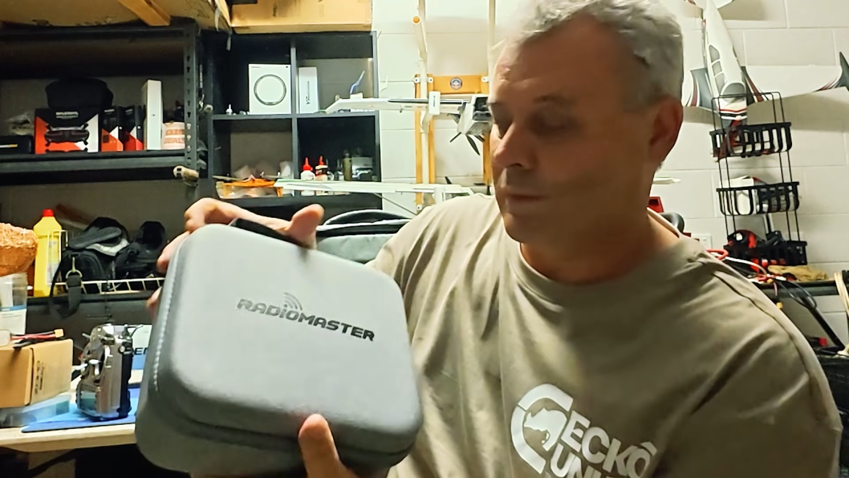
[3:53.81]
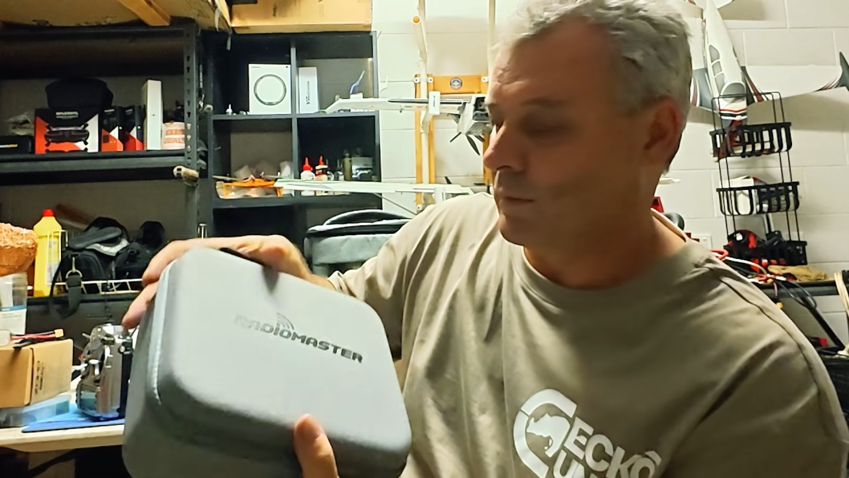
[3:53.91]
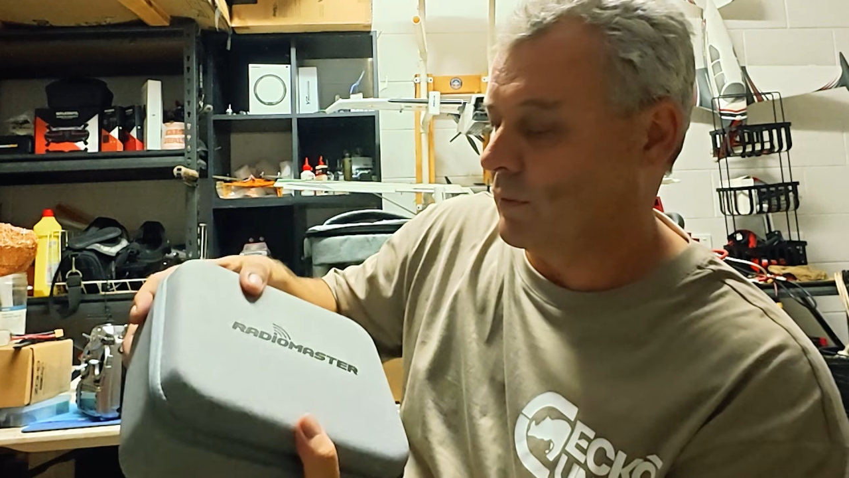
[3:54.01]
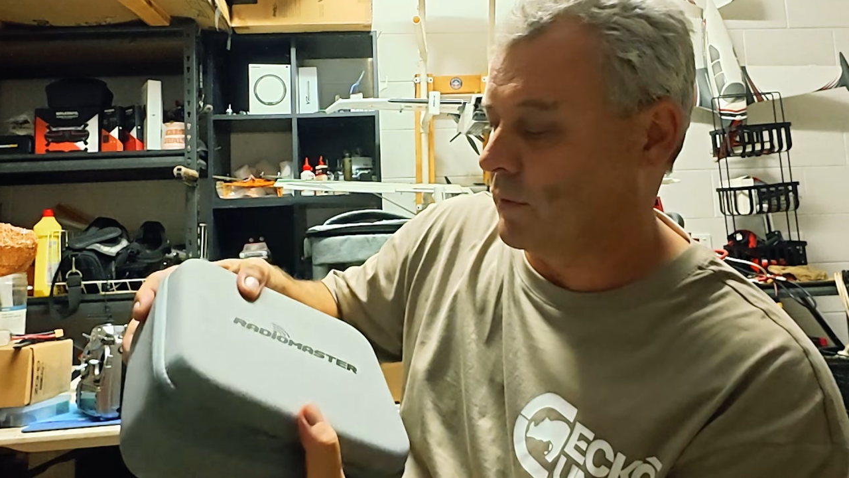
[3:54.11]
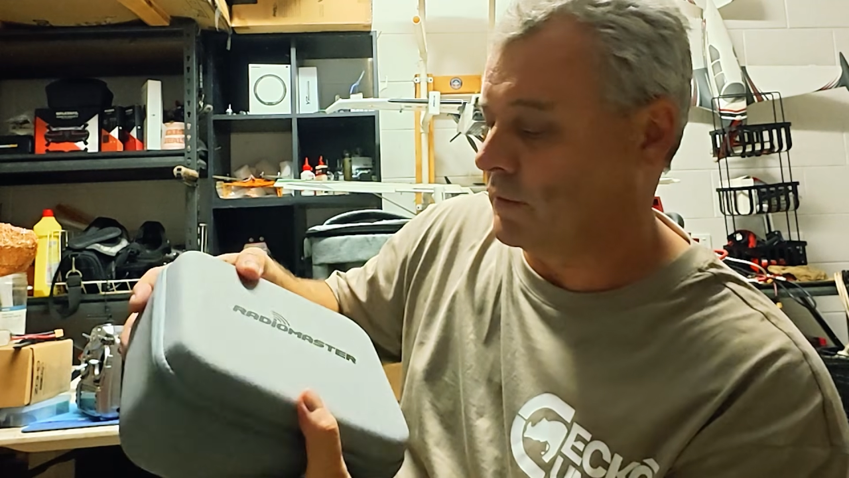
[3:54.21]

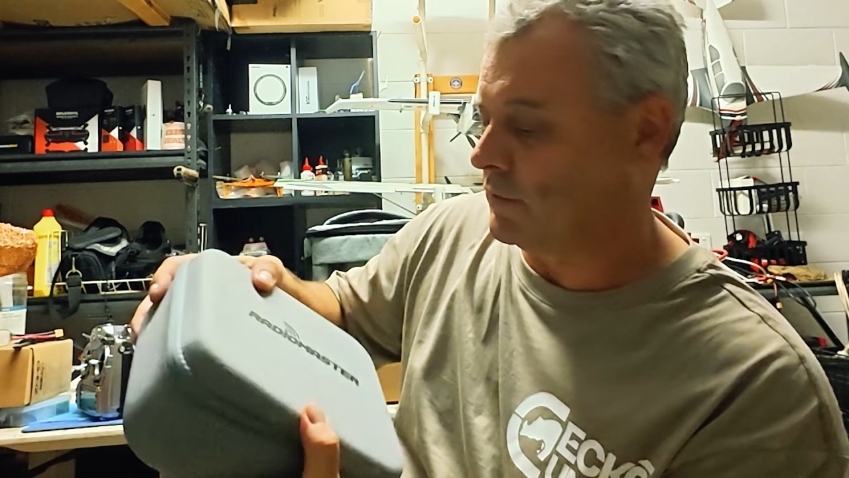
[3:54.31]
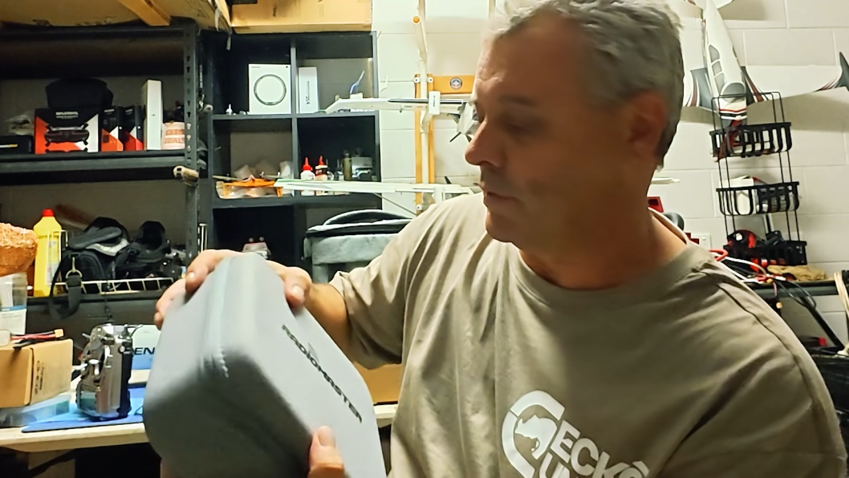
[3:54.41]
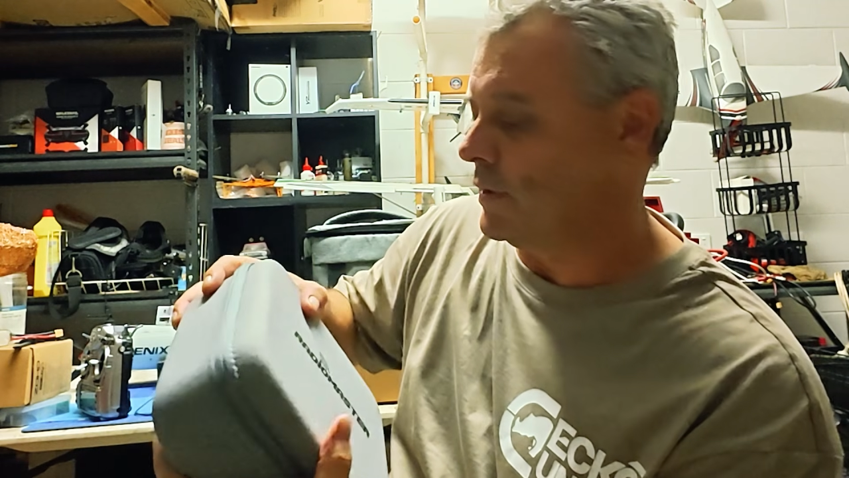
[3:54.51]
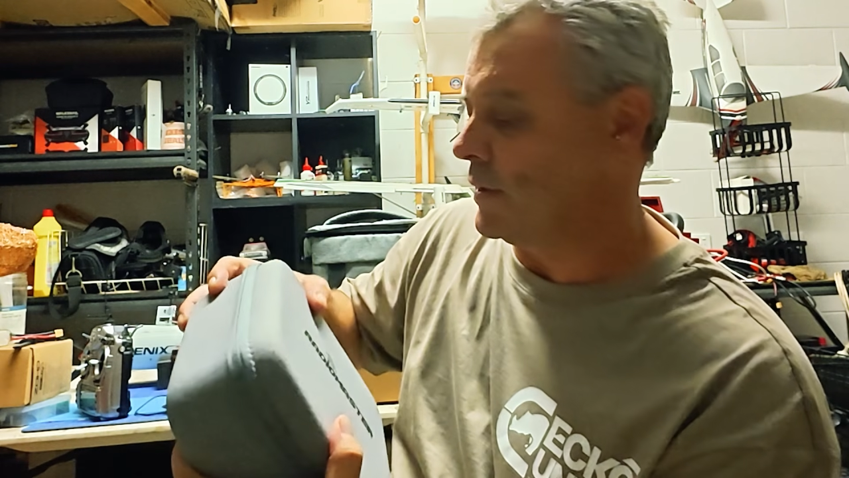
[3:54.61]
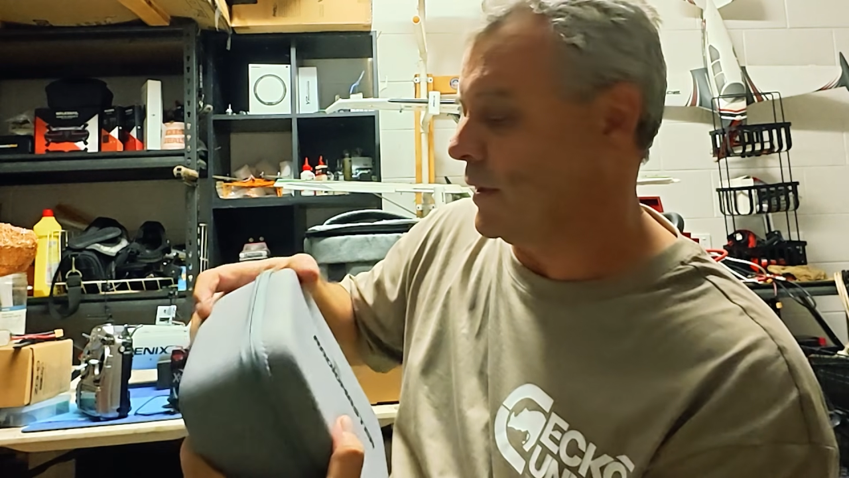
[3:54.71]
nice
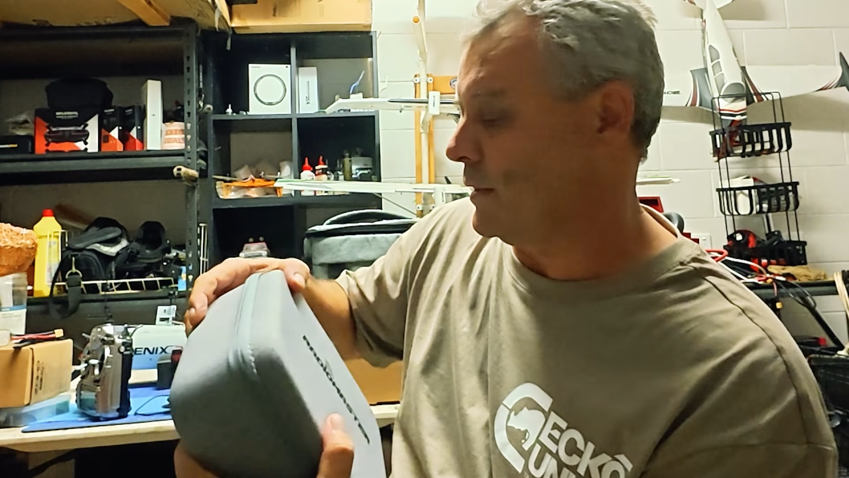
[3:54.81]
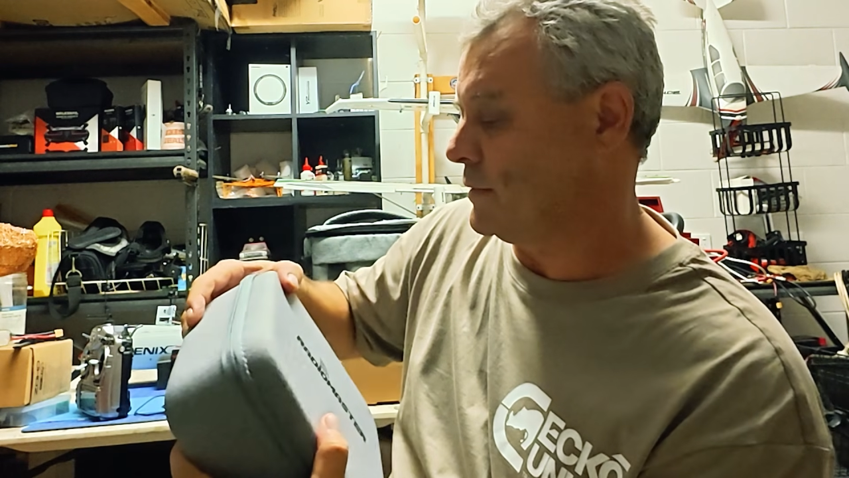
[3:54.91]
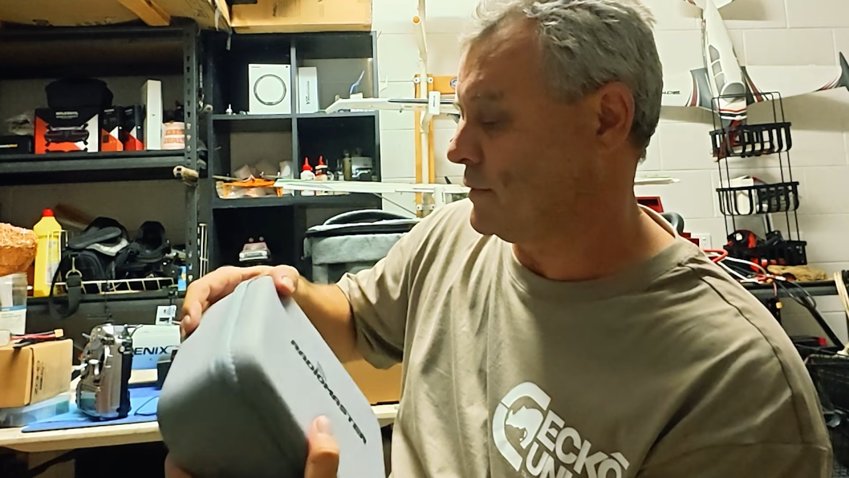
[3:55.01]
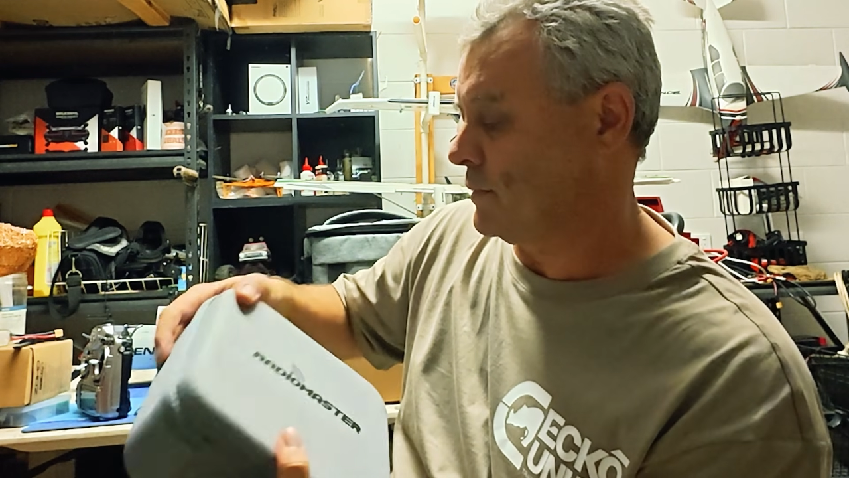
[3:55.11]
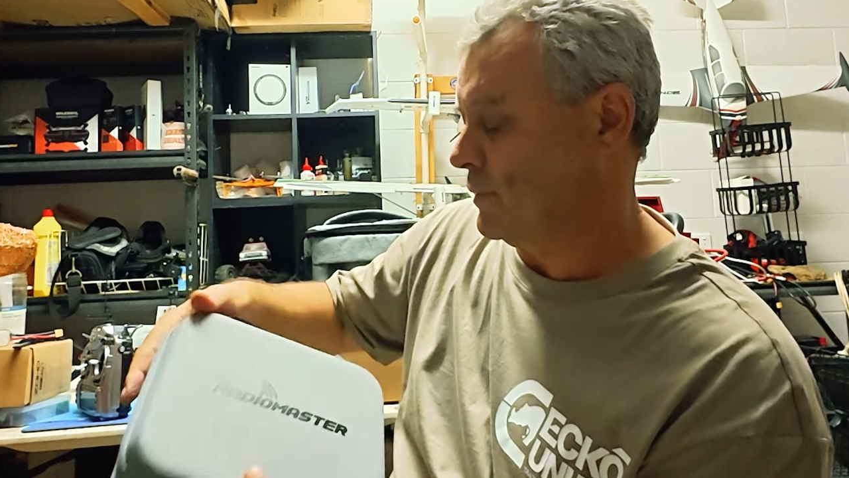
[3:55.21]
sturdy
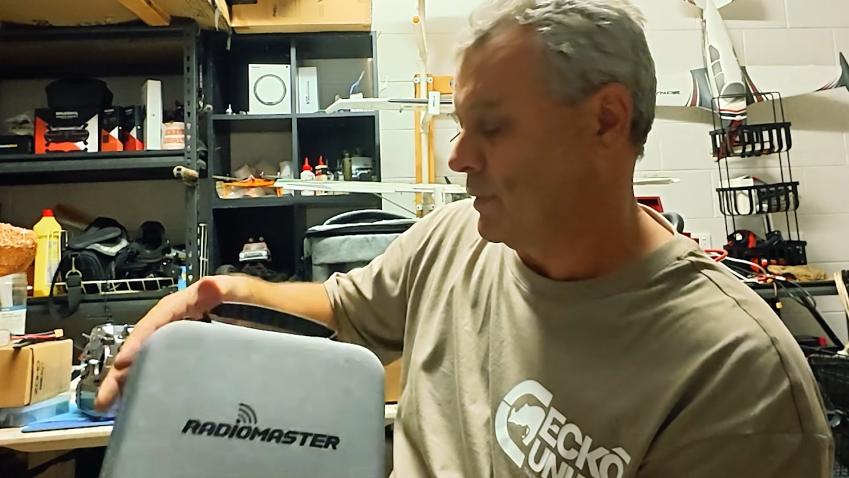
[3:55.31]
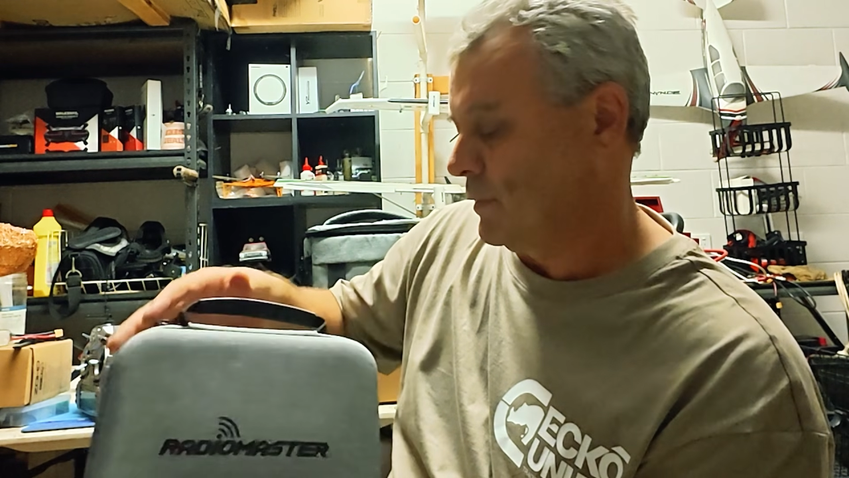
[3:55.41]
case,